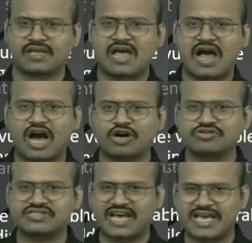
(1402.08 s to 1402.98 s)

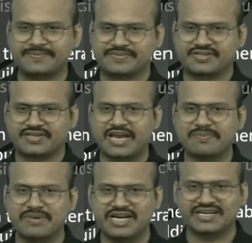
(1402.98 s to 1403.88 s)
House types and
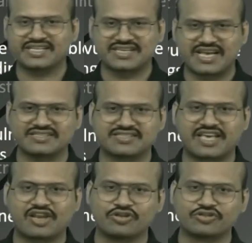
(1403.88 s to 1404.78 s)
building designs
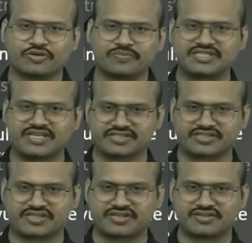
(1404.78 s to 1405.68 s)
can also be
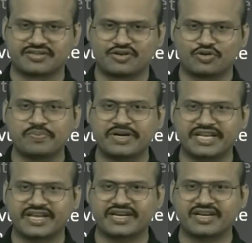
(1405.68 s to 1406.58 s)
changed to
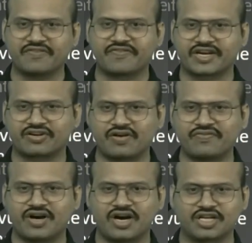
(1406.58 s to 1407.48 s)
mitigate the effect
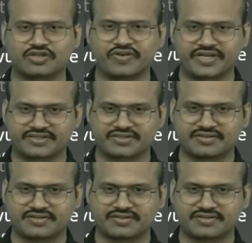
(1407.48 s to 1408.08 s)
of earthquakes.